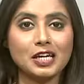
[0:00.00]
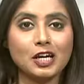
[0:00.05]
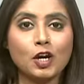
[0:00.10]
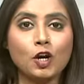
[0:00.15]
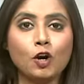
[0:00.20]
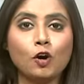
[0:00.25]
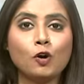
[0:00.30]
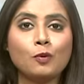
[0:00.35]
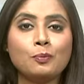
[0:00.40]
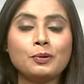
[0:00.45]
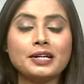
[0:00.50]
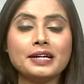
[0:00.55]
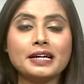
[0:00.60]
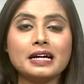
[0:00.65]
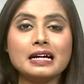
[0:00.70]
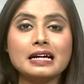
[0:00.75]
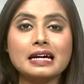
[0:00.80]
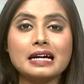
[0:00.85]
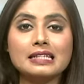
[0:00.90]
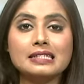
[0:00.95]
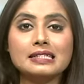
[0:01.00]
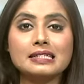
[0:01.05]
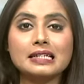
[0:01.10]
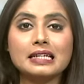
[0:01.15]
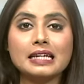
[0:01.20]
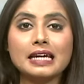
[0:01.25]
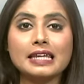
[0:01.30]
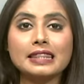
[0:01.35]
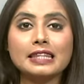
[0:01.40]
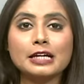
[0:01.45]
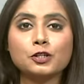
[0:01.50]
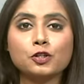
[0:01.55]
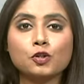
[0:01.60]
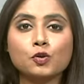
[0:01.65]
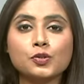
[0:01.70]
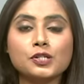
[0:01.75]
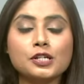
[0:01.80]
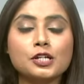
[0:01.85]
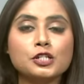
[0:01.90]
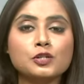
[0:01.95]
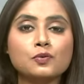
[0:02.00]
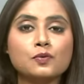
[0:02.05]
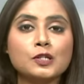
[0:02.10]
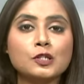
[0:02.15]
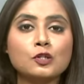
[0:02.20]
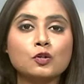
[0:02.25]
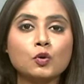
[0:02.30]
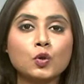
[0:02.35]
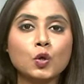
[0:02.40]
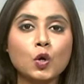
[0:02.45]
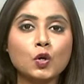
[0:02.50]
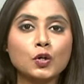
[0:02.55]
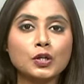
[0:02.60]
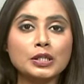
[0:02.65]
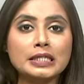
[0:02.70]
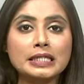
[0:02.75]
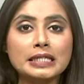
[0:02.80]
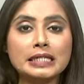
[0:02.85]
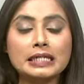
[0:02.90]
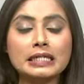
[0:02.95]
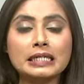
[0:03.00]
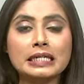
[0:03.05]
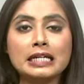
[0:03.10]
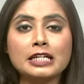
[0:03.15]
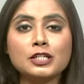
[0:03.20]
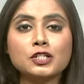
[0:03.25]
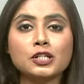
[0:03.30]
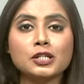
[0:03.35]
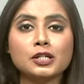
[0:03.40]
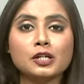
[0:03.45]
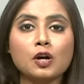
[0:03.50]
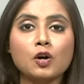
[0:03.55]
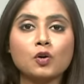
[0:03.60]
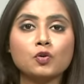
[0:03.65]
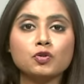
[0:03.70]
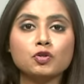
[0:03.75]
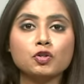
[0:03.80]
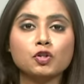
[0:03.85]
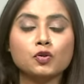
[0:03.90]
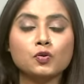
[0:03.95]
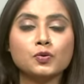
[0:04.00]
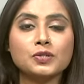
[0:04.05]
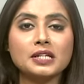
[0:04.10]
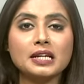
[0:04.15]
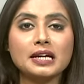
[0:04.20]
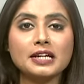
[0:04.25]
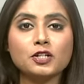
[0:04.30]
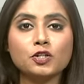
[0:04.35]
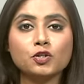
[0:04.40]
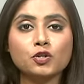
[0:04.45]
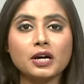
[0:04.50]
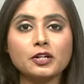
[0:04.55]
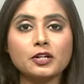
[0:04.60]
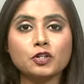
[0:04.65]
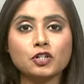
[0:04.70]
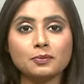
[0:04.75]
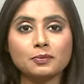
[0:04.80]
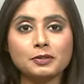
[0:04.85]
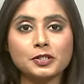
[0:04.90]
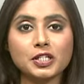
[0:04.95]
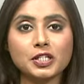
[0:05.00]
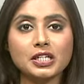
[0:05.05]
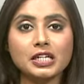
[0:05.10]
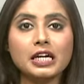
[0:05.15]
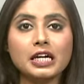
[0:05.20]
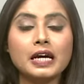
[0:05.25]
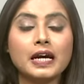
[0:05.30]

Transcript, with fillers: OpenAI has declared that users will no longer need an account to utilize ChatGPT,